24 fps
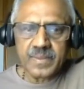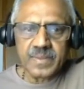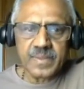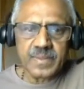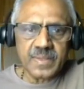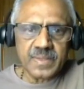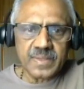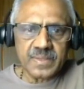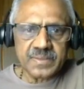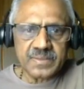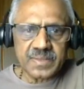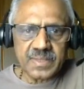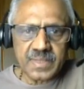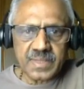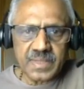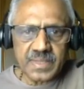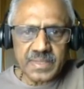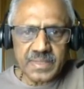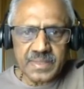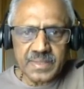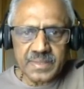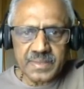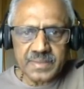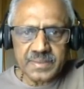Is that
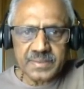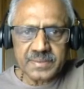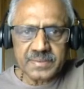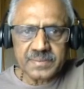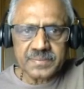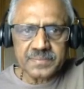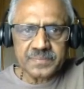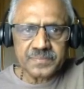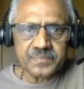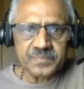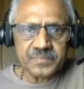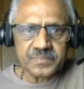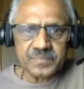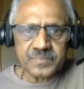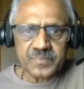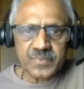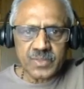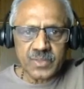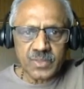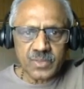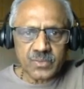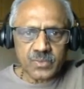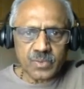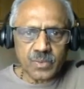clear?
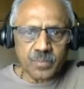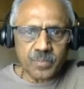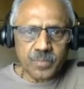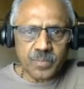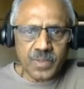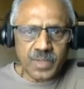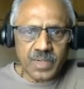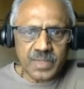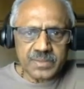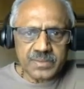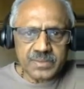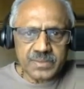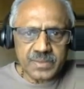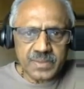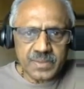So pause.